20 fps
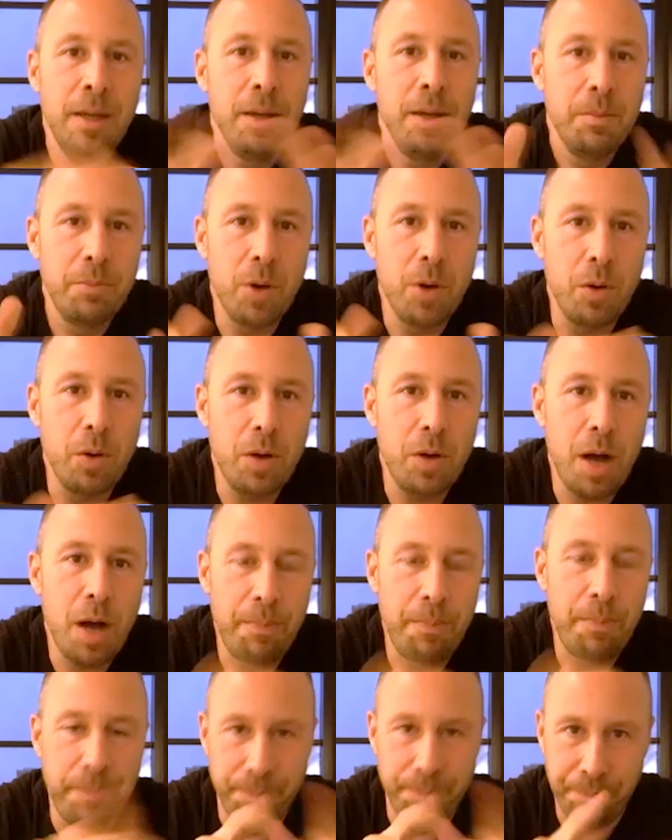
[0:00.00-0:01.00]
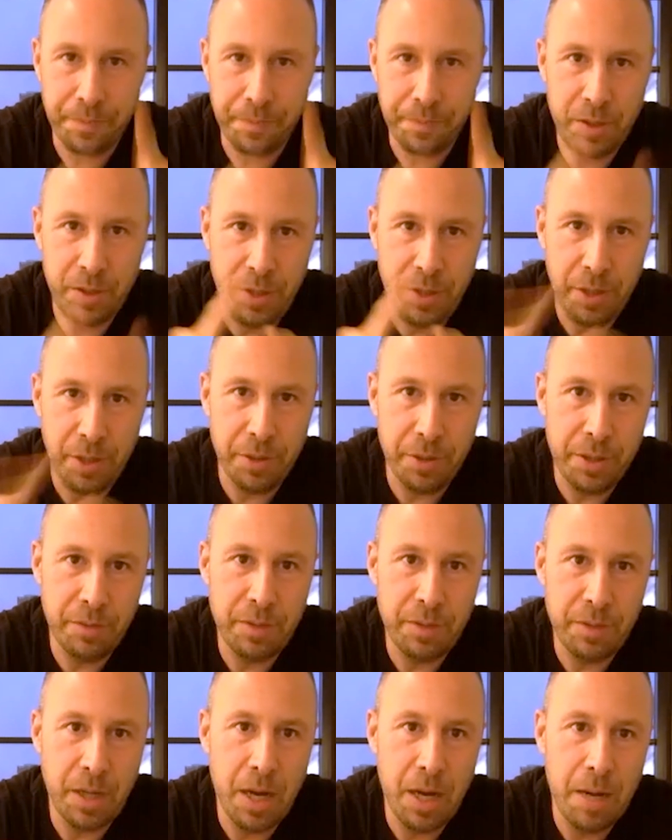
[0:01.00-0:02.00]
broke up a series
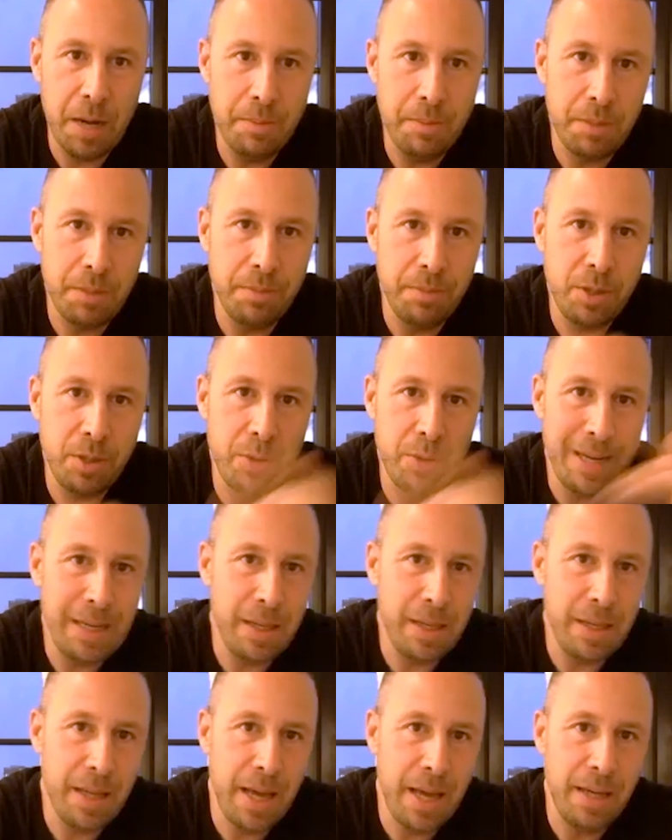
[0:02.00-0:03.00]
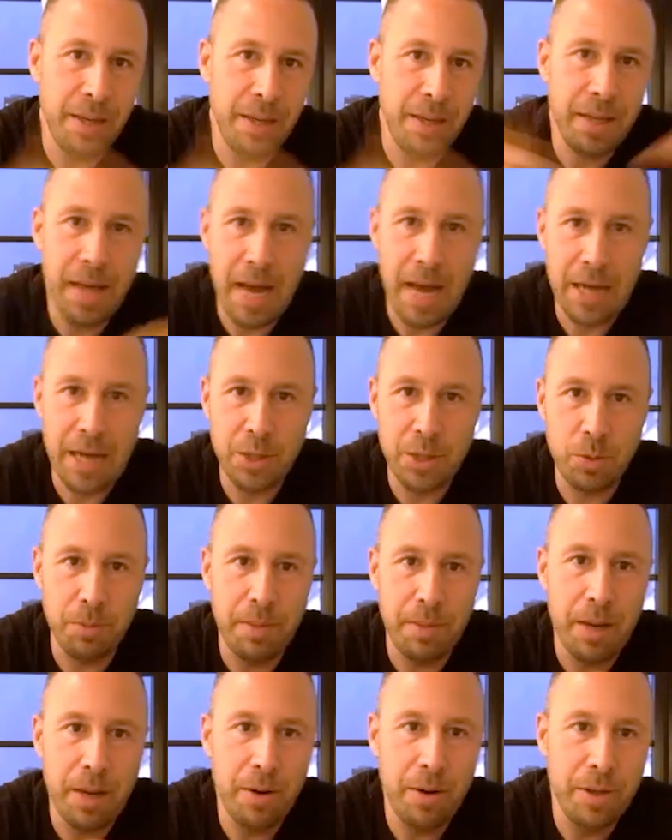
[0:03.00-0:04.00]
of times in between then and the actual
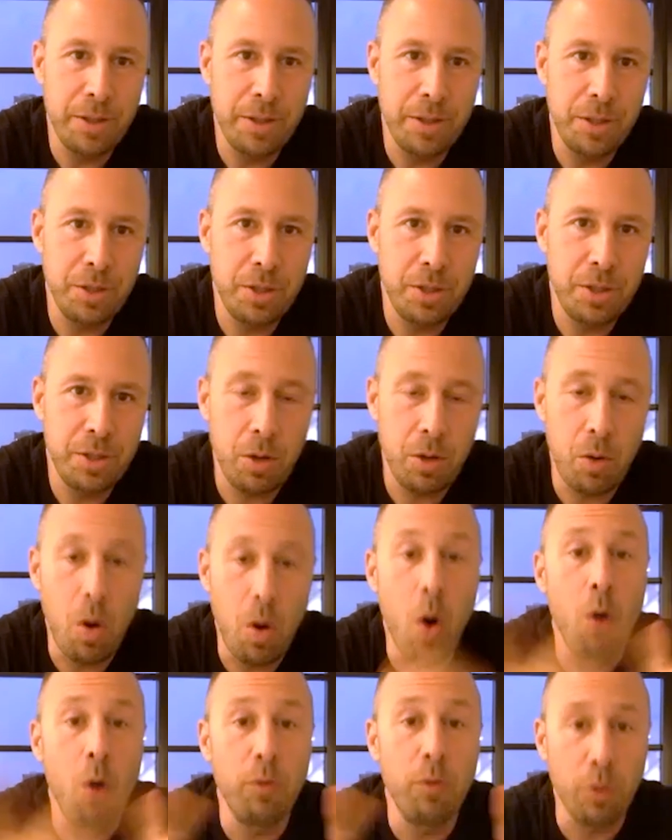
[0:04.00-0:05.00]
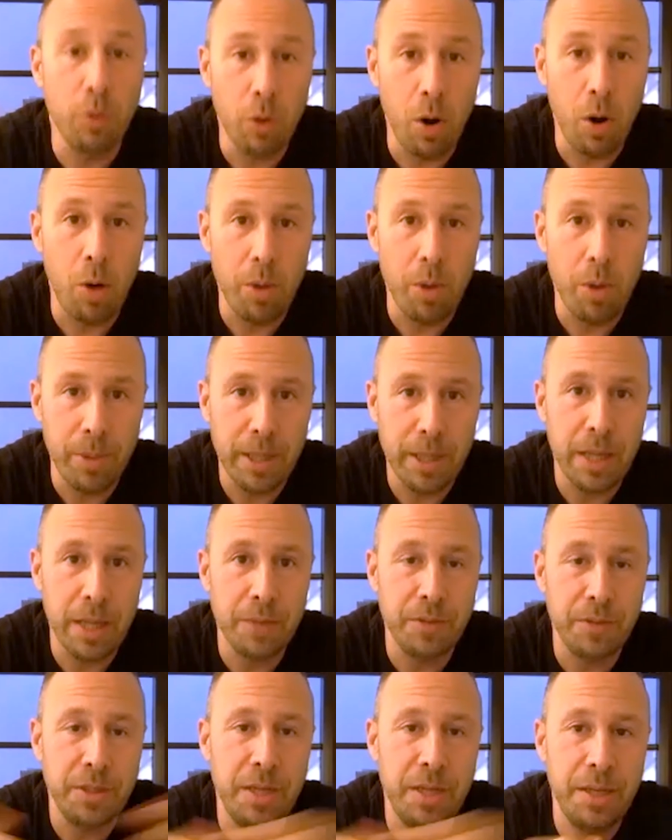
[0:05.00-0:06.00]
marriage. And so overall, we were together
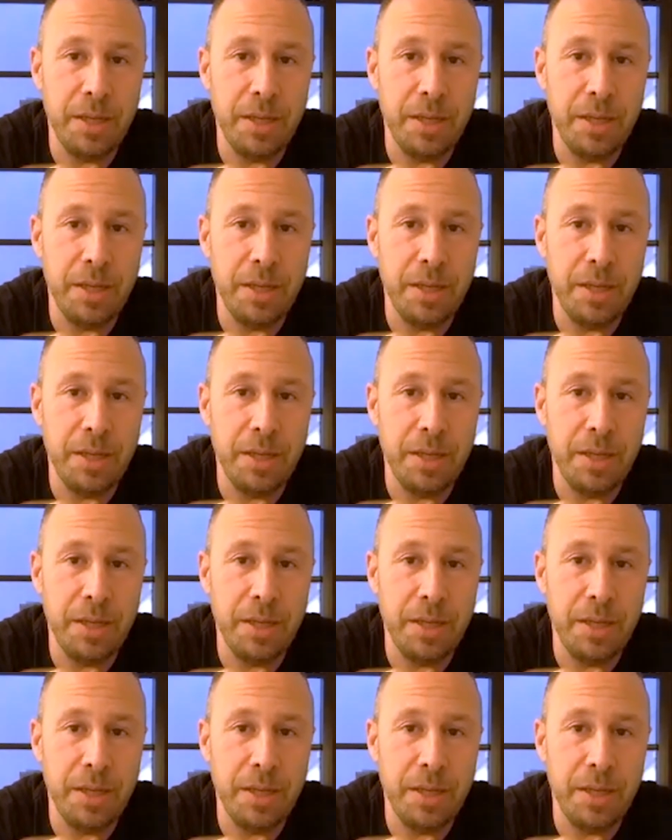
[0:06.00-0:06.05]
for ten